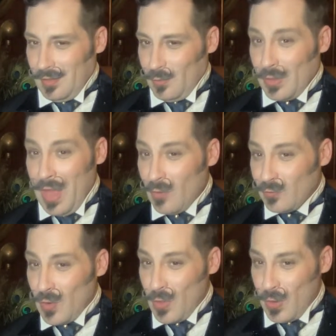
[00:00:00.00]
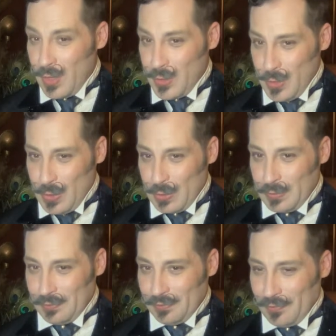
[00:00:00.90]
Without further ado,
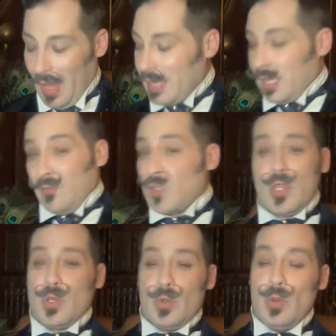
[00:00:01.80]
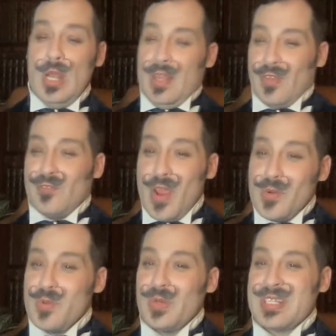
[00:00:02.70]
I give to you the
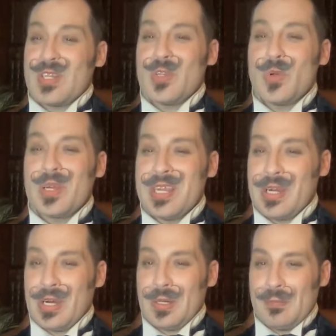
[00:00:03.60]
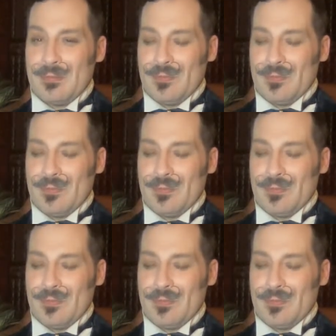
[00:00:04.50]
very reason that you are here